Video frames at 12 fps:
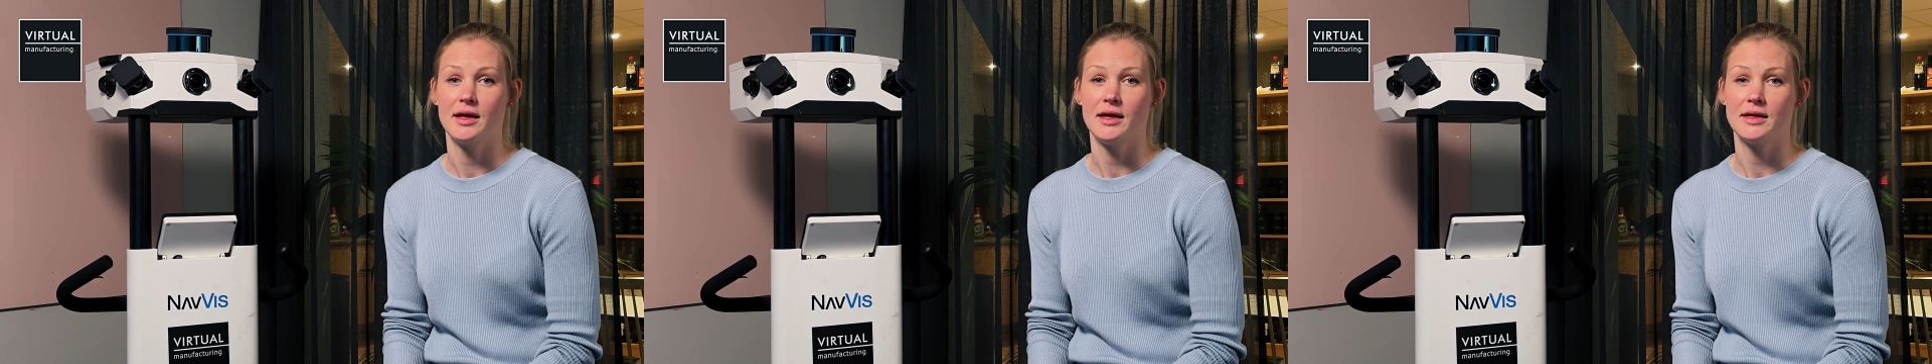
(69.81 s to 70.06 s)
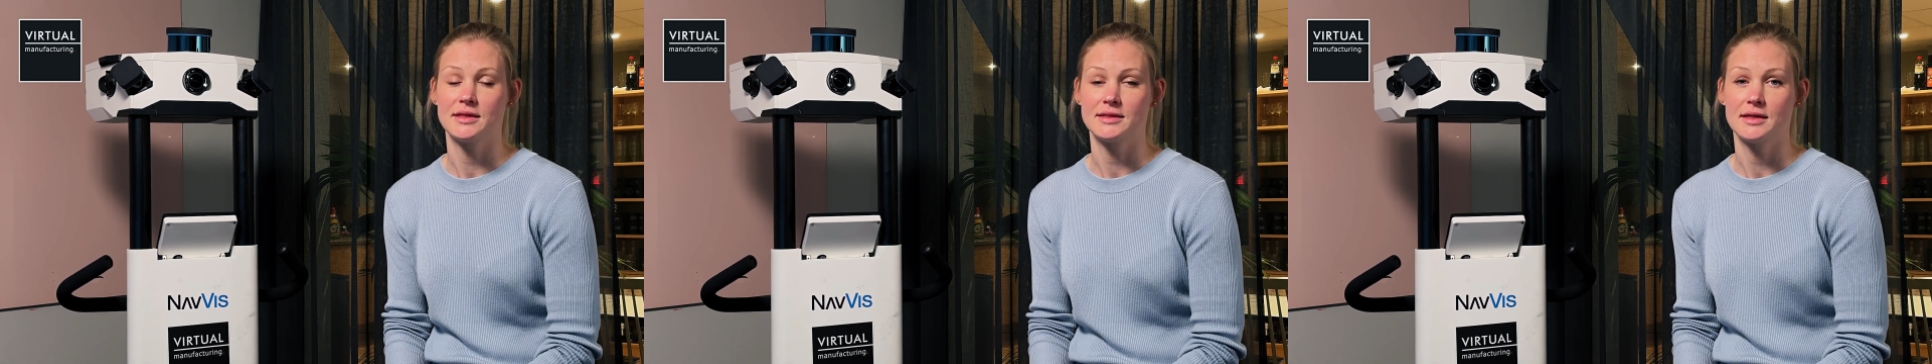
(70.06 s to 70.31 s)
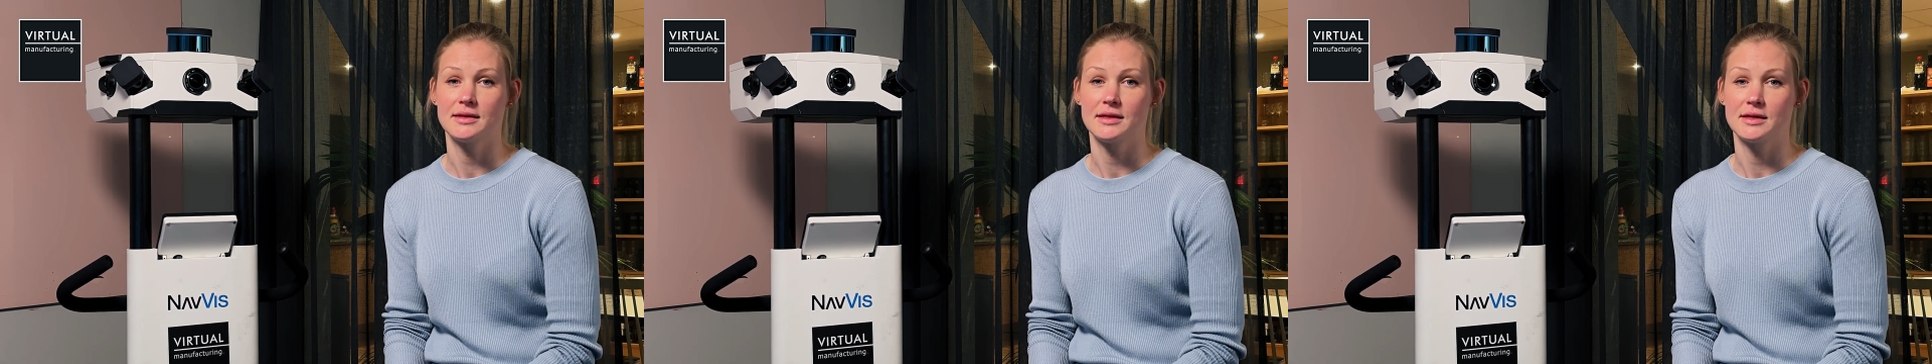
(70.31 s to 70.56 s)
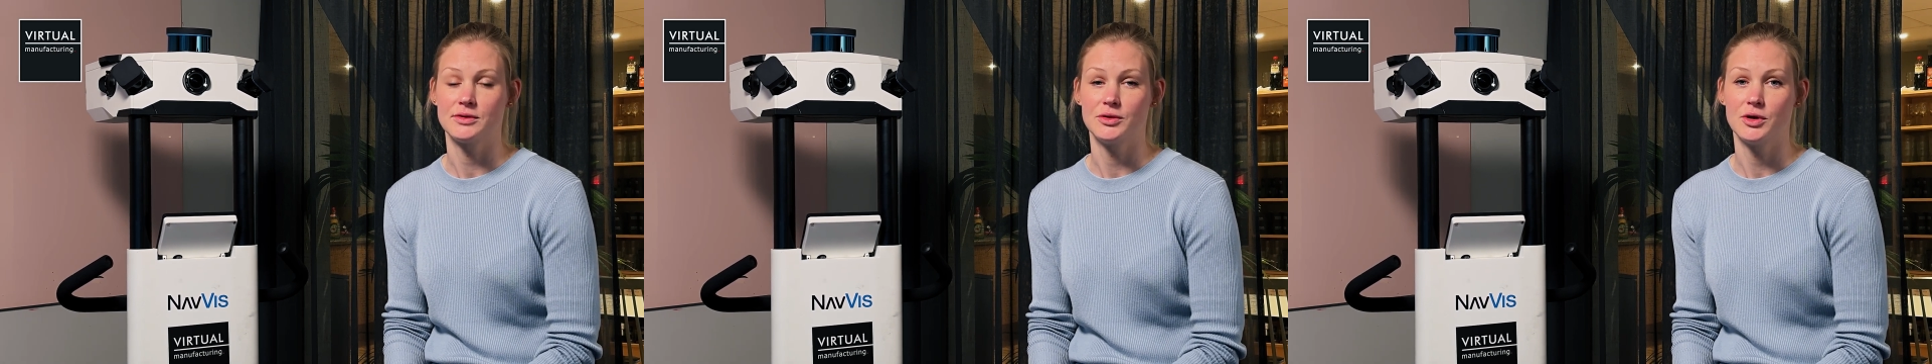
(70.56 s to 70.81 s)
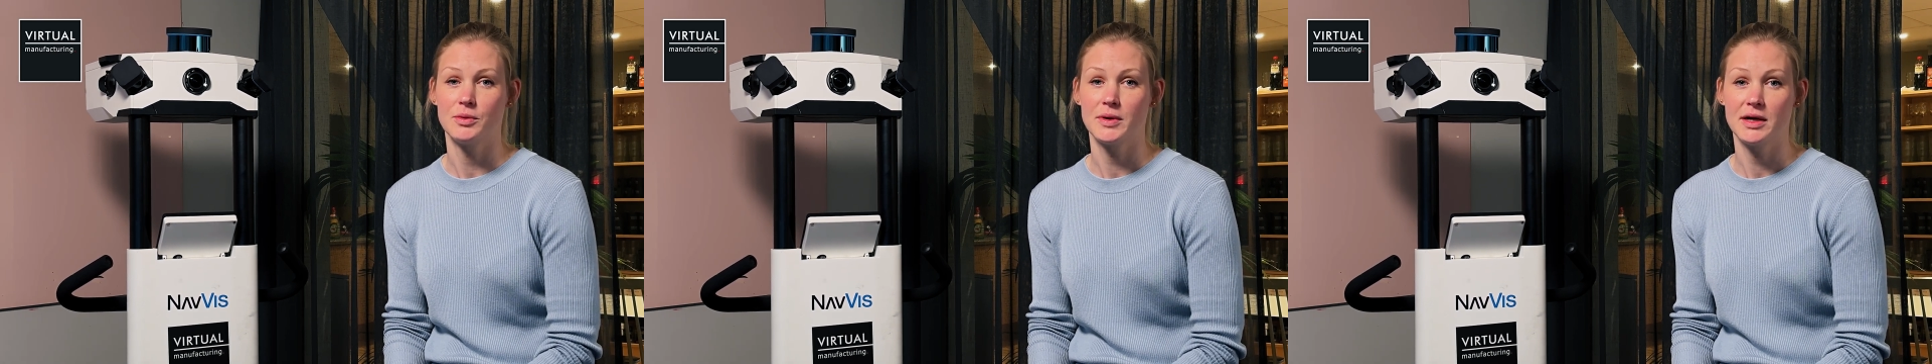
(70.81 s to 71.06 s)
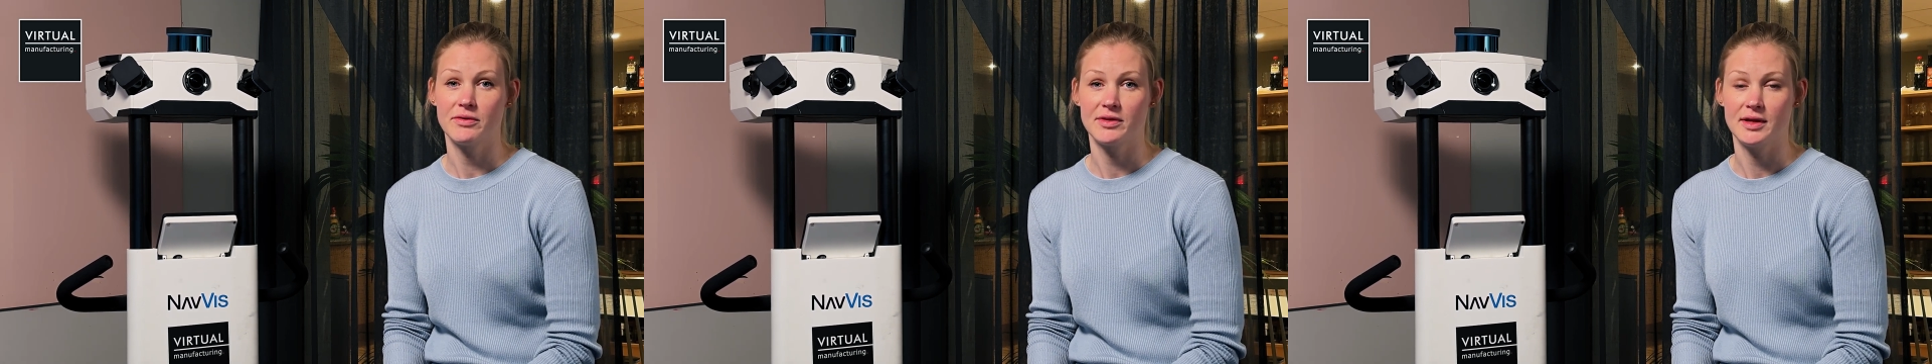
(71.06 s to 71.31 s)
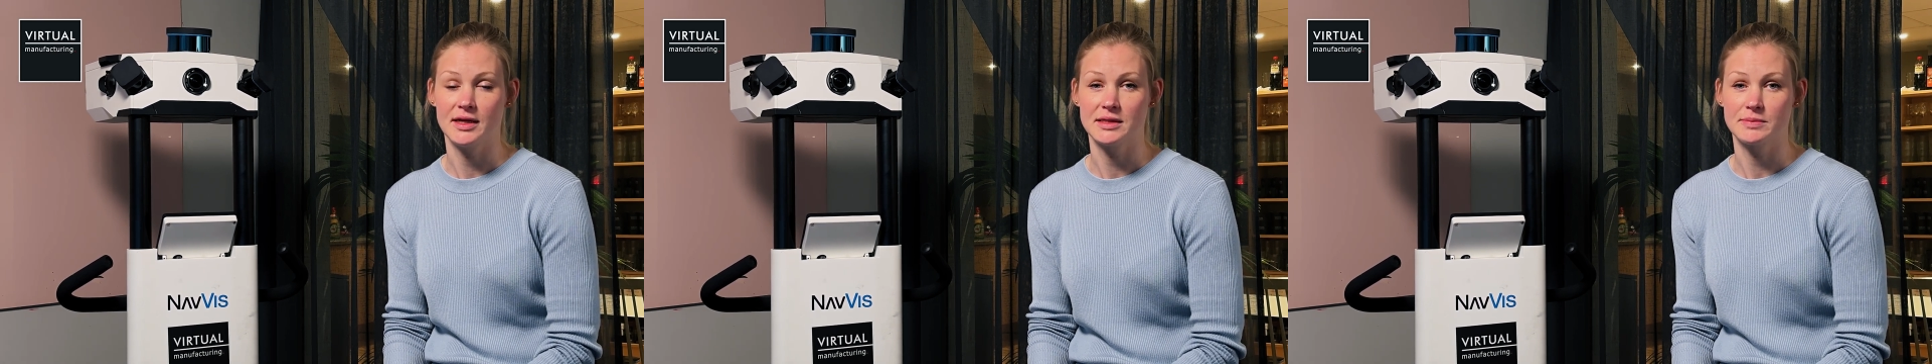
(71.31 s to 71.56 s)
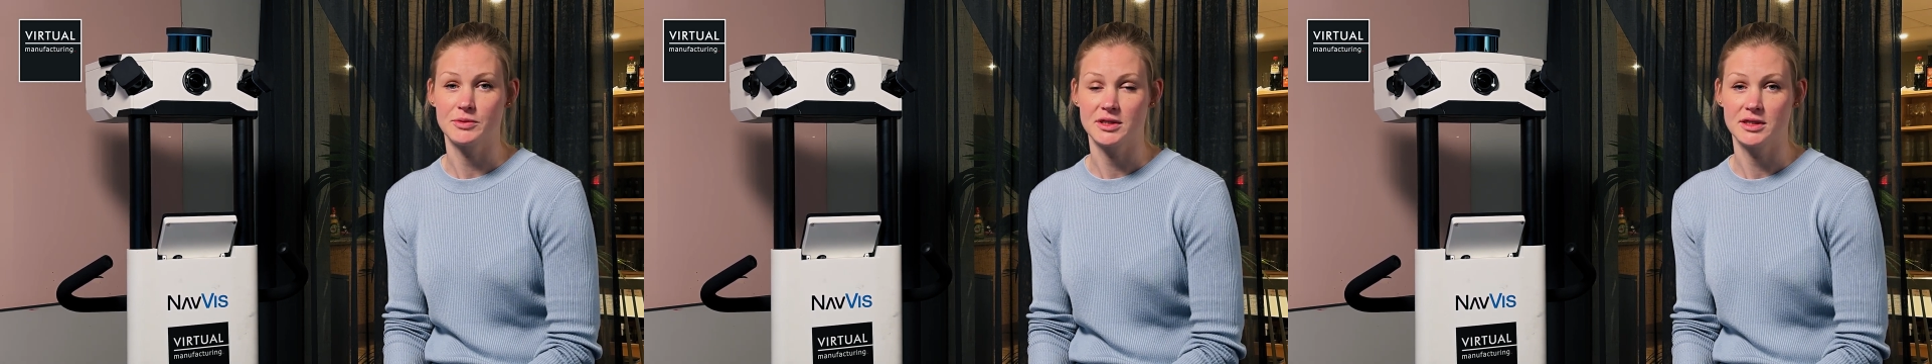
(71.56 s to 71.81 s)
is that you know where everything
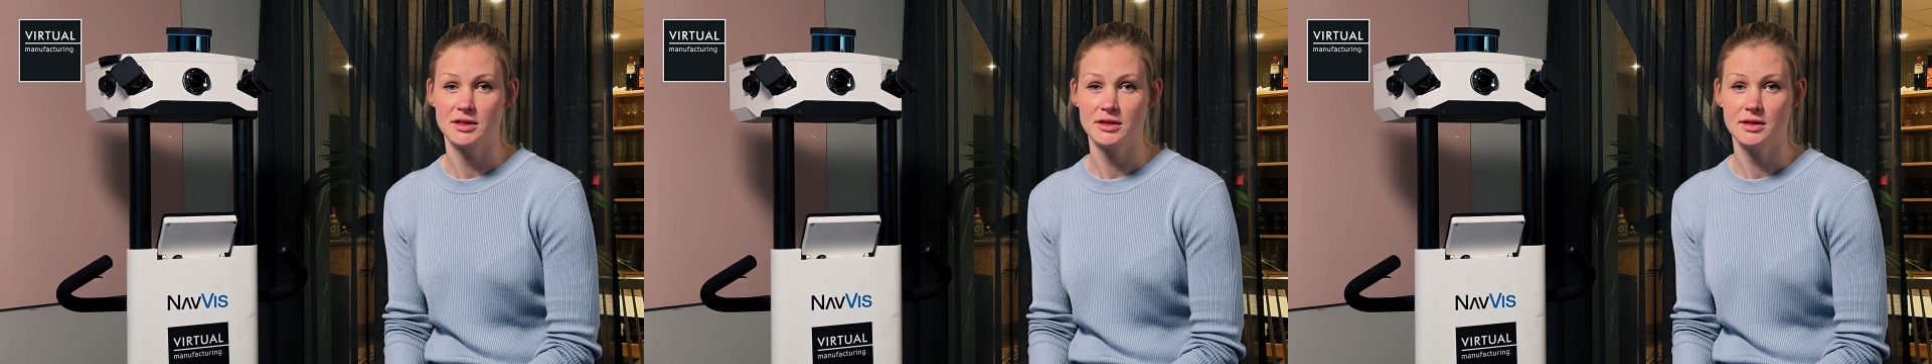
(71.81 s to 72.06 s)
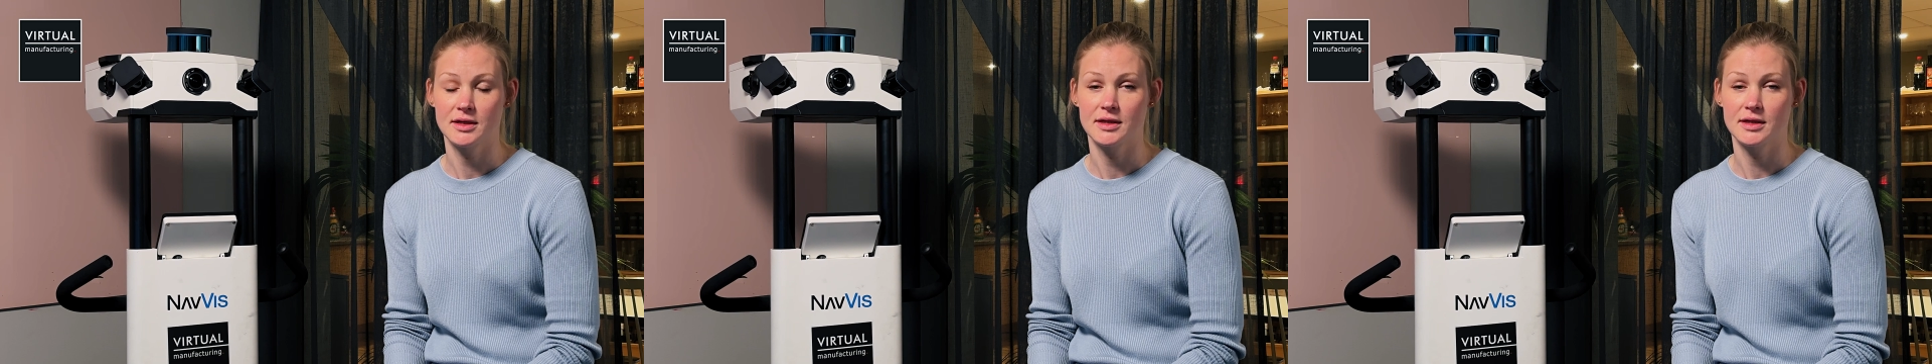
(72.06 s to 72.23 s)
is positioned